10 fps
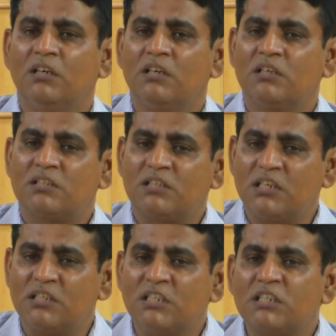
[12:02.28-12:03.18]

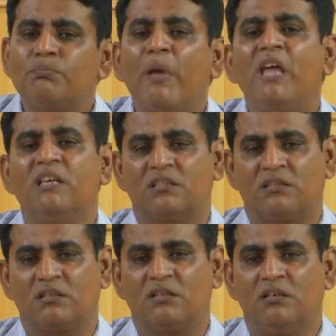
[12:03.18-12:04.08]
certain
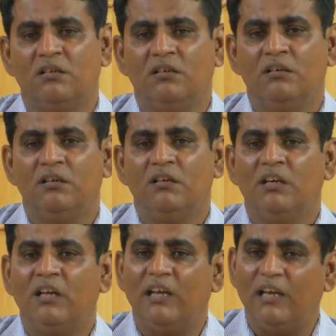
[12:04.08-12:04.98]
space.
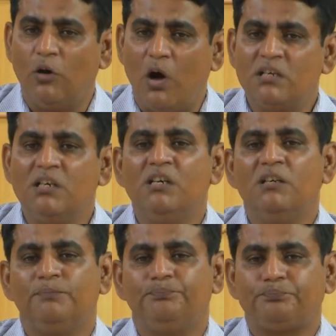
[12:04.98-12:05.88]
In
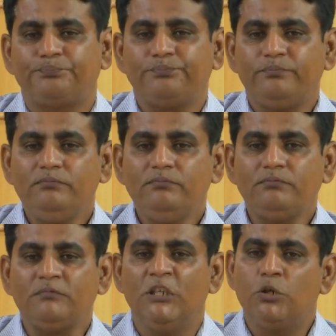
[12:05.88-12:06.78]
order
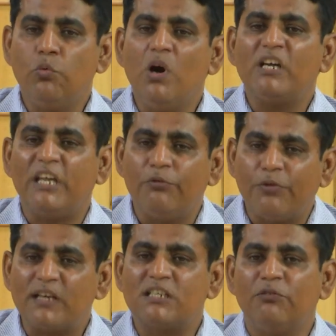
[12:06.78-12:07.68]
to work
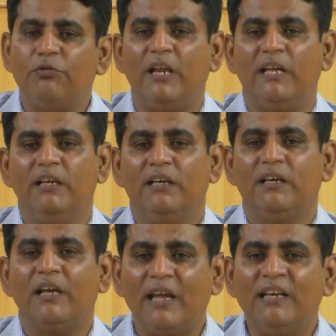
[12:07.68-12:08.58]
effectively
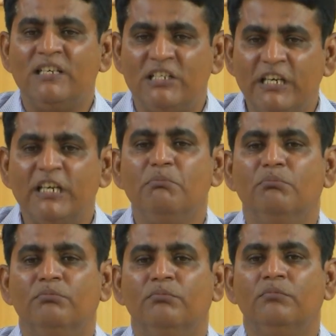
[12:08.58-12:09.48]
in a
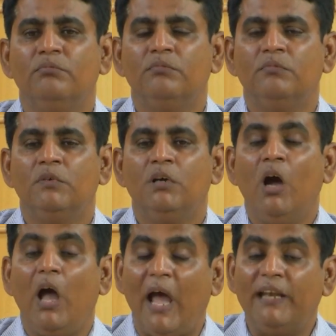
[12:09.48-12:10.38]
team,
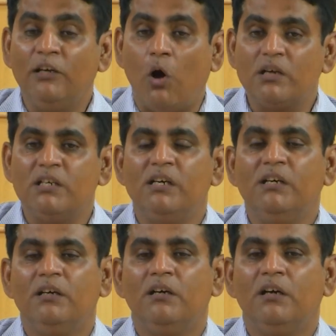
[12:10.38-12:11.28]
and in order
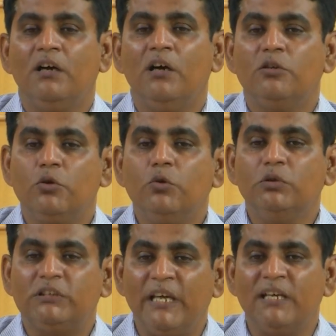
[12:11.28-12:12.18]
to do
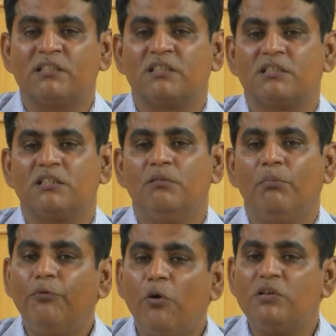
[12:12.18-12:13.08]
things
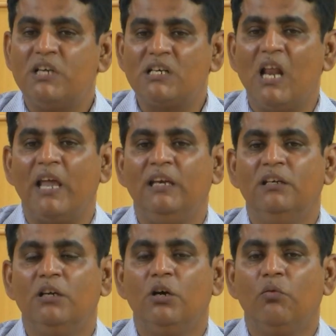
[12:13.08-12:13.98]
before
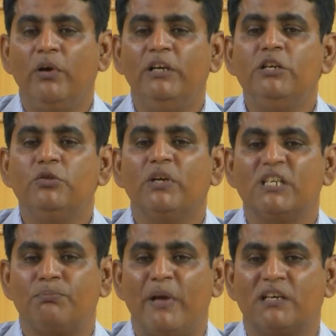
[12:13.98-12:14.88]
deadline, we need to
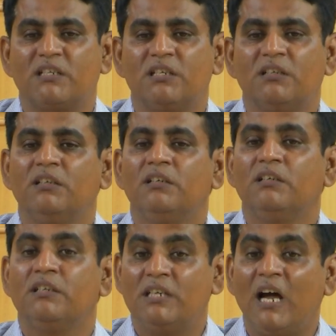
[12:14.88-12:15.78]
respect
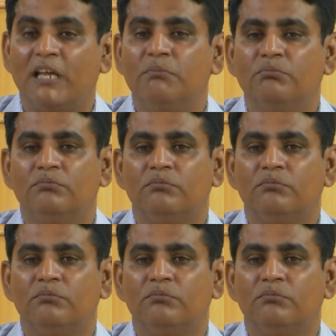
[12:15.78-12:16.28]
time.